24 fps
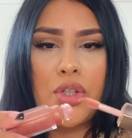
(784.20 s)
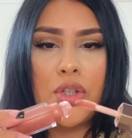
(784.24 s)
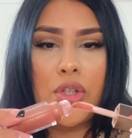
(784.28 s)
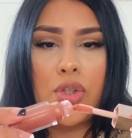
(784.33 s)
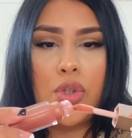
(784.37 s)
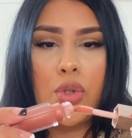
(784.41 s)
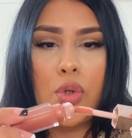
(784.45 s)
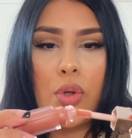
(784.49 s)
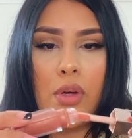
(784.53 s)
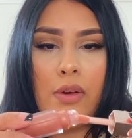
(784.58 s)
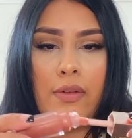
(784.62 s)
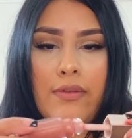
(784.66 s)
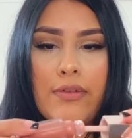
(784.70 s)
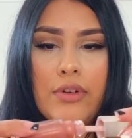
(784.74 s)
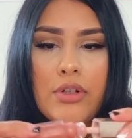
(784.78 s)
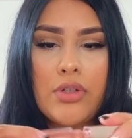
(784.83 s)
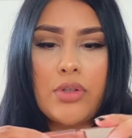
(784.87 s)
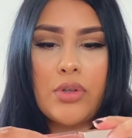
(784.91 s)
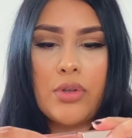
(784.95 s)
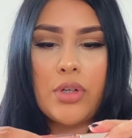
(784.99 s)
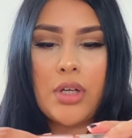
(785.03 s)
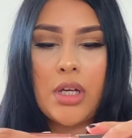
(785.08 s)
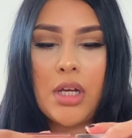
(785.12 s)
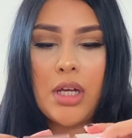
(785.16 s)
a
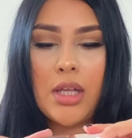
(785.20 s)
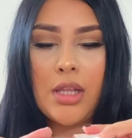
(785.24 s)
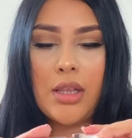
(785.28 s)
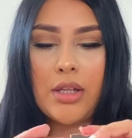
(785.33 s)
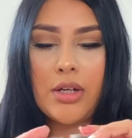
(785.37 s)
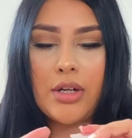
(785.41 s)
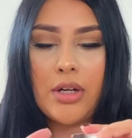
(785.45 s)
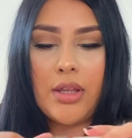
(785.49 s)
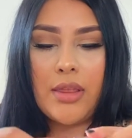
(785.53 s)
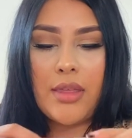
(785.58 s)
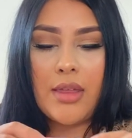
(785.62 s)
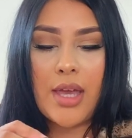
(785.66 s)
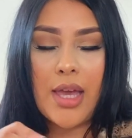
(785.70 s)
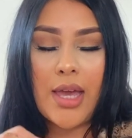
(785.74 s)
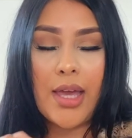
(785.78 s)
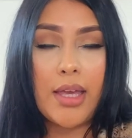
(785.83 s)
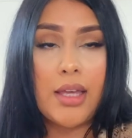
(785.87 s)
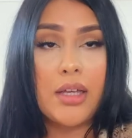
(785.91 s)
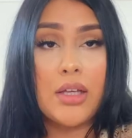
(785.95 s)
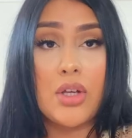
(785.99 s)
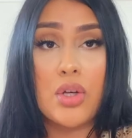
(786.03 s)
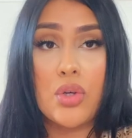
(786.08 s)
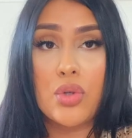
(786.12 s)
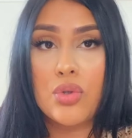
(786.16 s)
universal color that
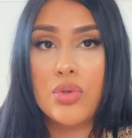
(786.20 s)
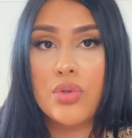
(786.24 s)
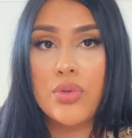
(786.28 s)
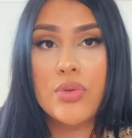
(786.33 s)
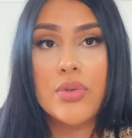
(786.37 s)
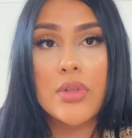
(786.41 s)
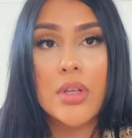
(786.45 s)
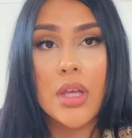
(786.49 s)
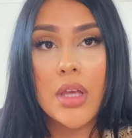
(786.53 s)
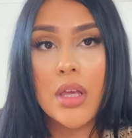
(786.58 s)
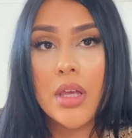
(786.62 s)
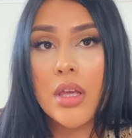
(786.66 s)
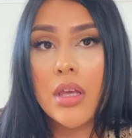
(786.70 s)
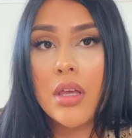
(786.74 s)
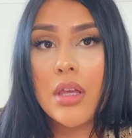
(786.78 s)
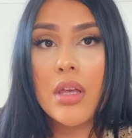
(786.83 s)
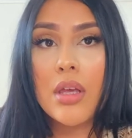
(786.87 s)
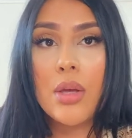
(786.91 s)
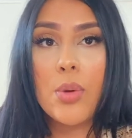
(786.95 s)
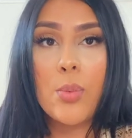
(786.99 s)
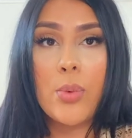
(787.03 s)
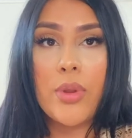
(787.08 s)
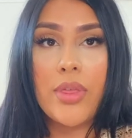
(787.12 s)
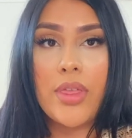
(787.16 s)
it goes
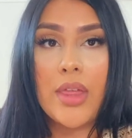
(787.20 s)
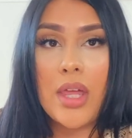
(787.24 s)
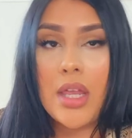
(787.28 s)
with